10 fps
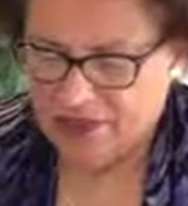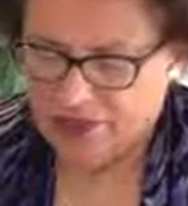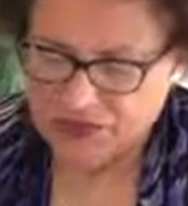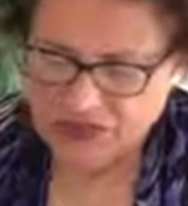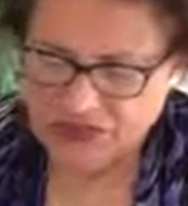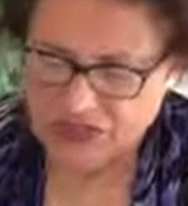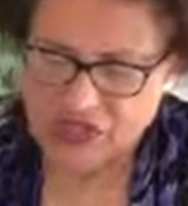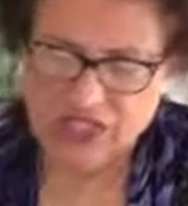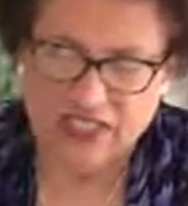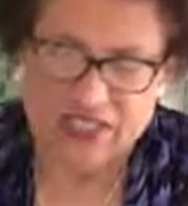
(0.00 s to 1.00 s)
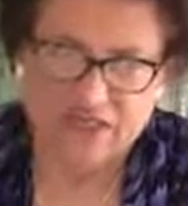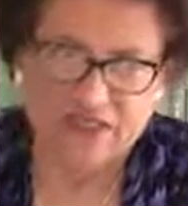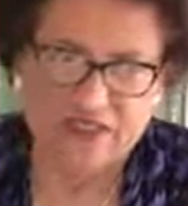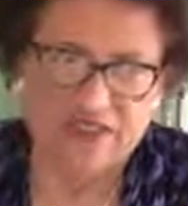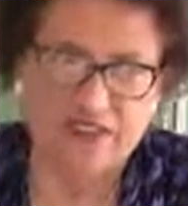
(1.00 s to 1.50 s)
There was a song in the
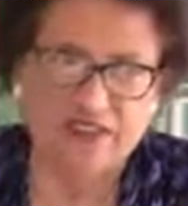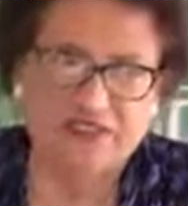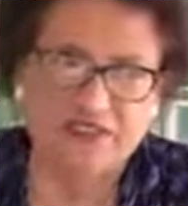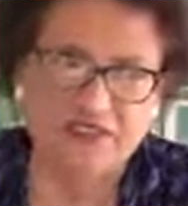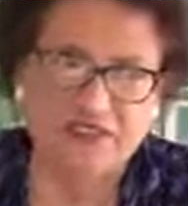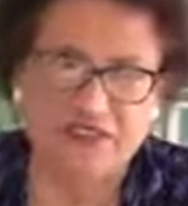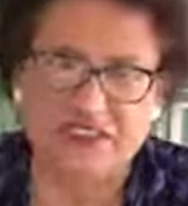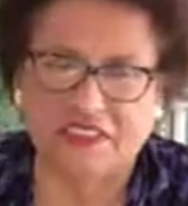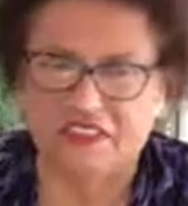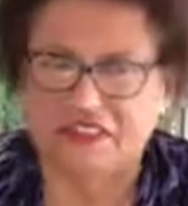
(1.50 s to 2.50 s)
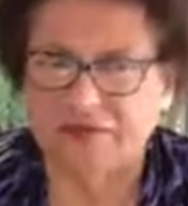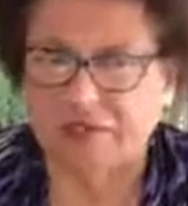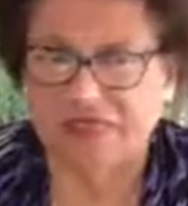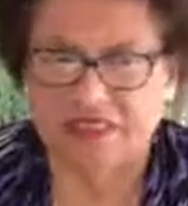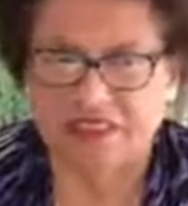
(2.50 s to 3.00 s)
50s,
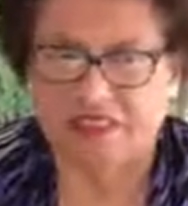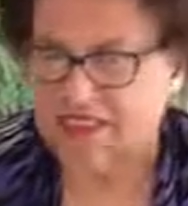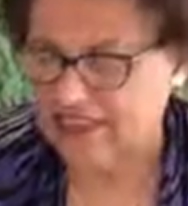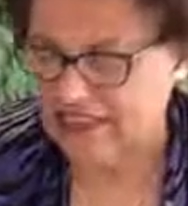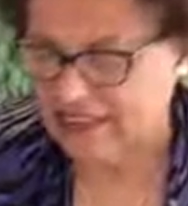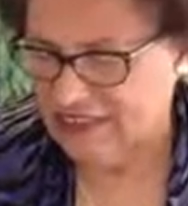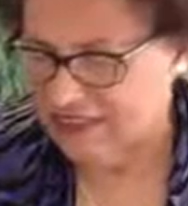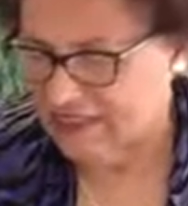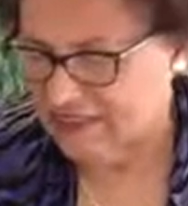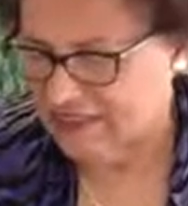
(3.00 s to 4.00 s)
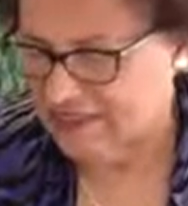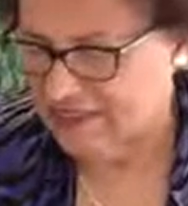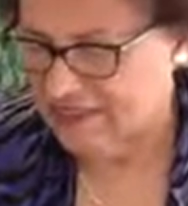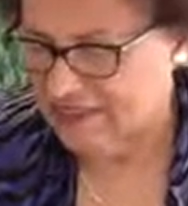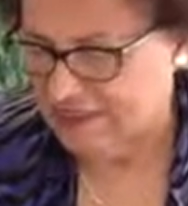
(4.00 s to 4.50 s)
maybe the 60s,
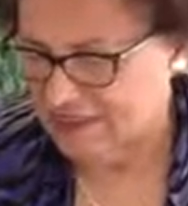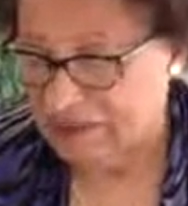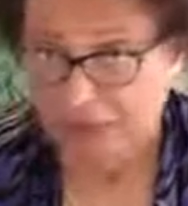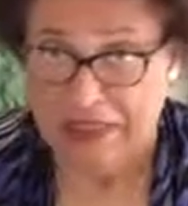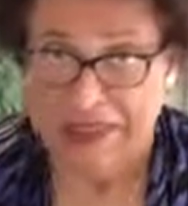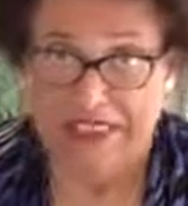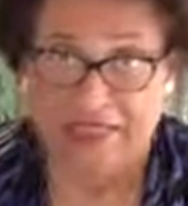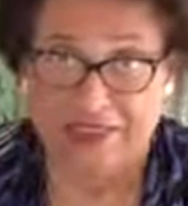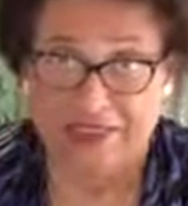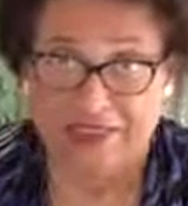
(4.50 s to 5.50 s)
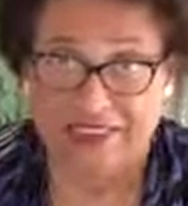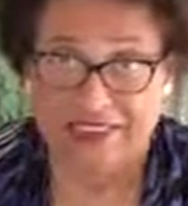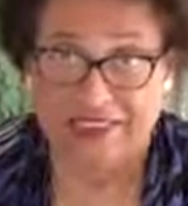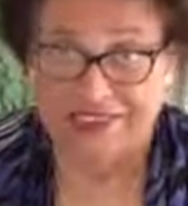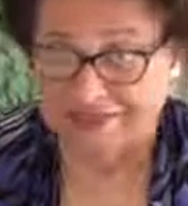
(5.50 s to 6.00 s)
maybe the late
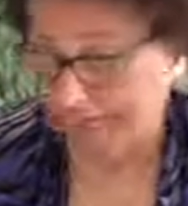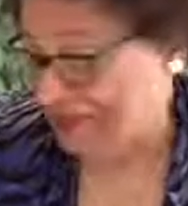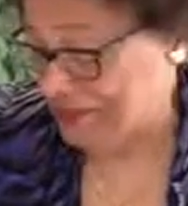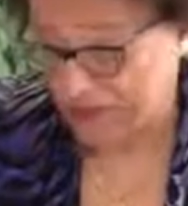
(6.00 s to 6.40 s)
40s, I don't